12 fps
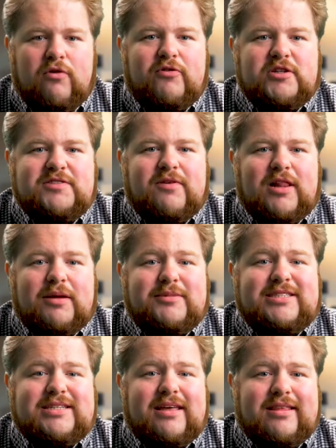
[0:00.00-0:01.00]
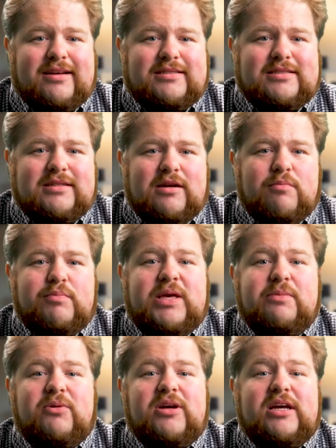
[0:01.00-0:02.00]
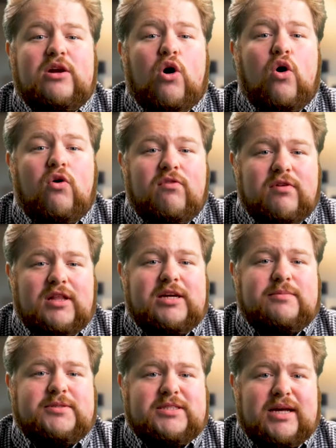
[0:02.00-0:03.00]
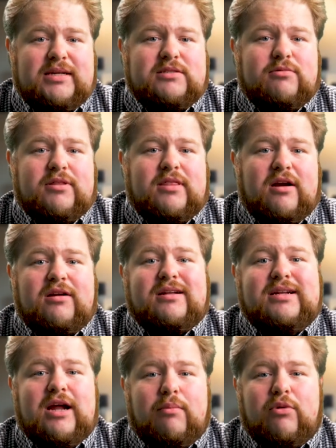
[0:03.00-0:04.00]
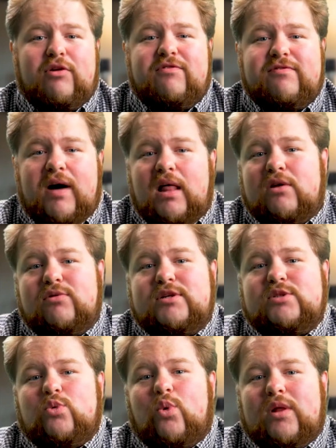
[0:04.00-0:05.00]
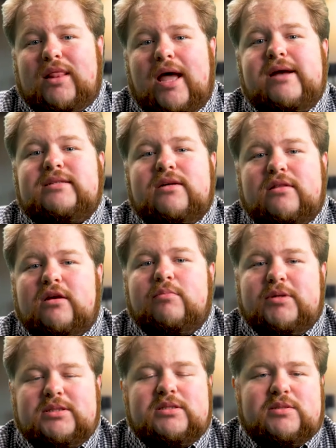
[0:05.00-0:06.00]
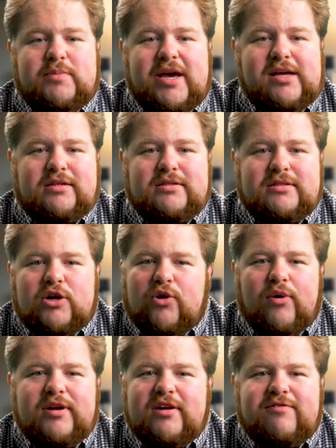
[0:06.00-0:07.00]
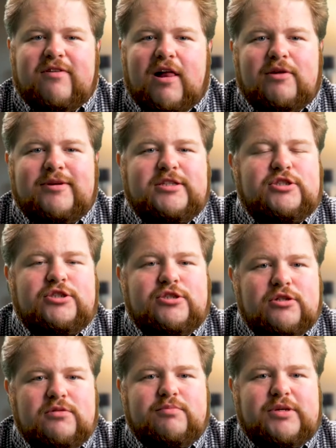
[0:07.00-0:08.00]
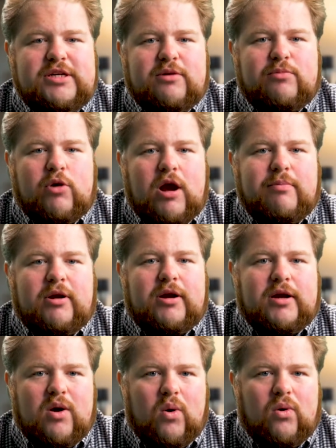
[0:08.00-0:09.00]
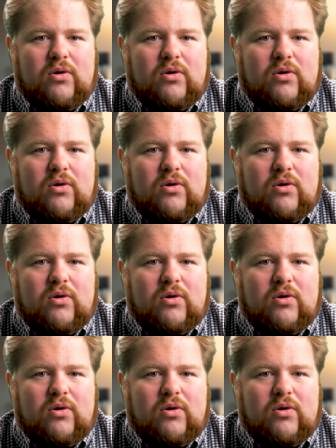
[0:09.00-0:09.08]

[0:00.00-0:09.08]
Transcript: First of all, let me say this. People get overly obsessed with their number of followers or likes on their business page. Growing your following shouldn't be your primary goal.